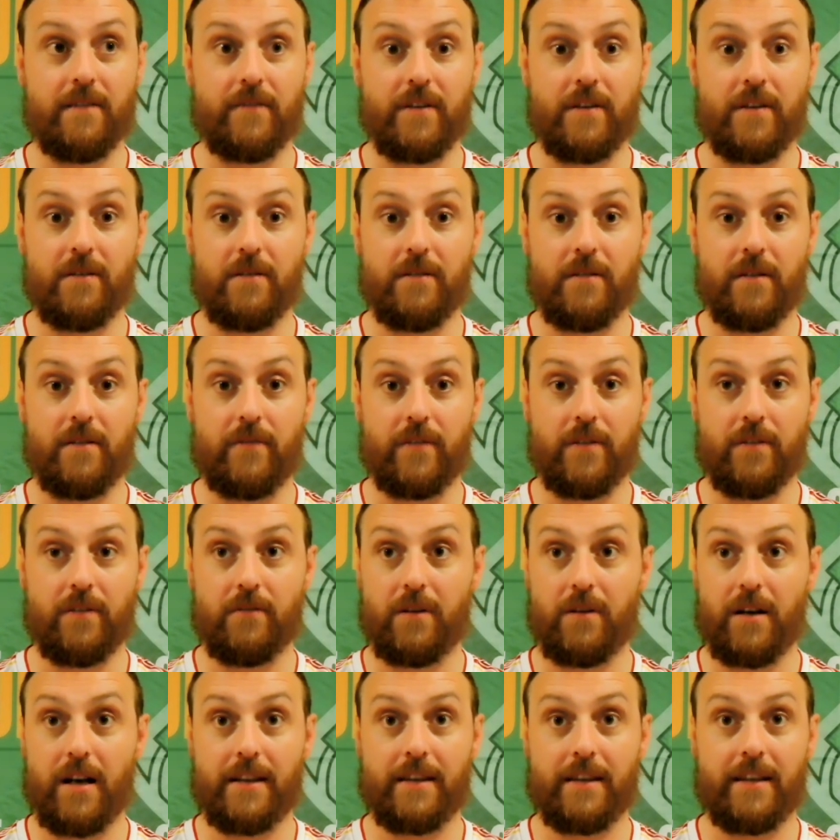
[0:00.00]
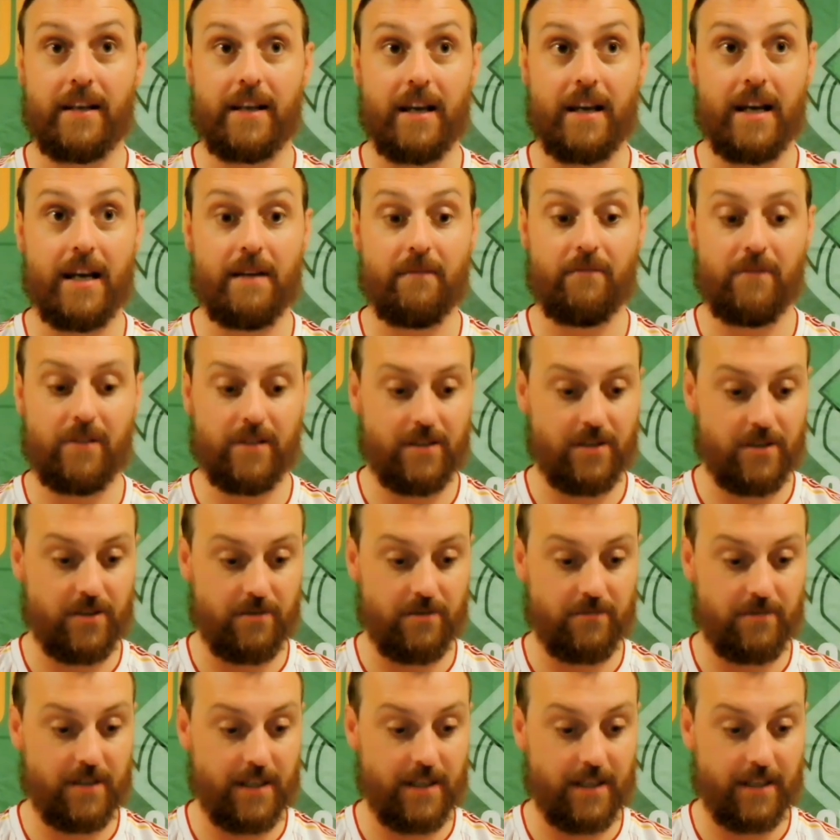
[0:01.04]
if you were at the game. What did
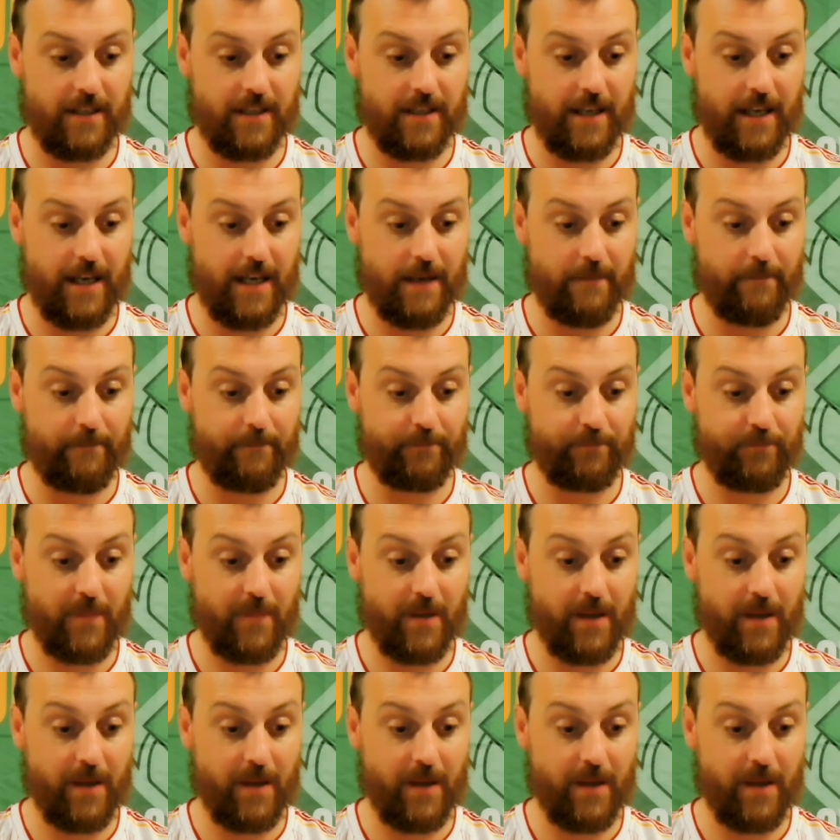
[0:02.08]
you think of the game?